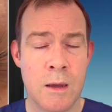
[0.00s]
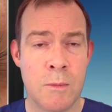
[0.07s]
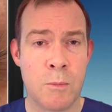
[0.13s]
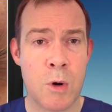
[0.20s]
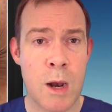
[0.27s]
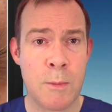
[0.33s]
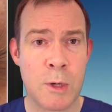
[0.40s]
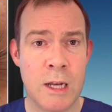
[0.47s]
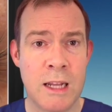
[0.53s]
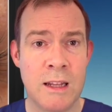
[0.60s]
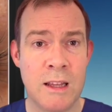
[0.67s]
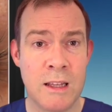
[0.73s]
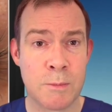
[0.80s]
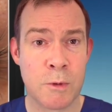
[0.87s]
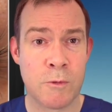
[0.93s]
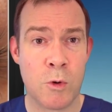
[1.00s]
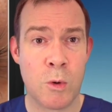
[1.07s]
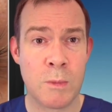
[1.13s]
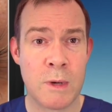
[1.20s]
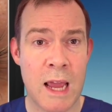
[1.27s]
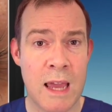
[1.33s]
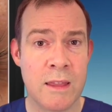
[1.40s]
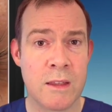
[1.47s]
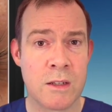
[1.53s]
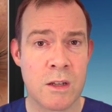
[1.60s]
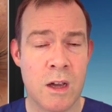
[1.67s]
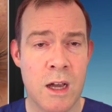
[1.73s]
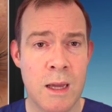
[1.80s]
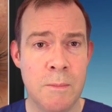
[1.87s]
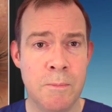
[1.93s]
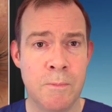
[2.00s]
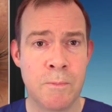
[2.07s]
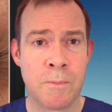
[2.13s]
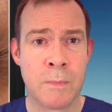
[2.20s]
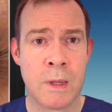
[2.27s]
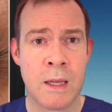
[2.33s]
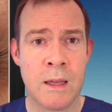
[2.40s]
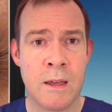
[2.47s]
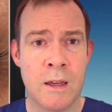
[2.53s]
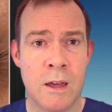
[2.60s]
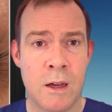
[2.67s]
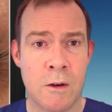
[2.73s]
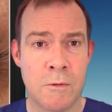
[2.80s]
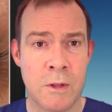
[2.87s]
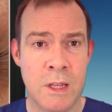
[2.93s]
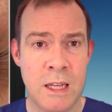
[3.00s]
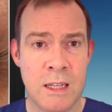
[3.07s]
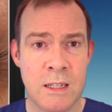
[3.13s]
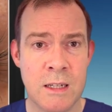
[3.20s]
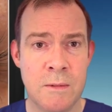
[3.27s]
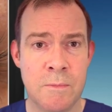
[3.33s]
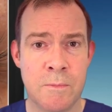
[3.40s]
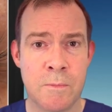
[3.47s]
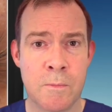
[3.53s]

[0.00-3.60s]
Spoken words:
Primary needling is performed at the time of theatre.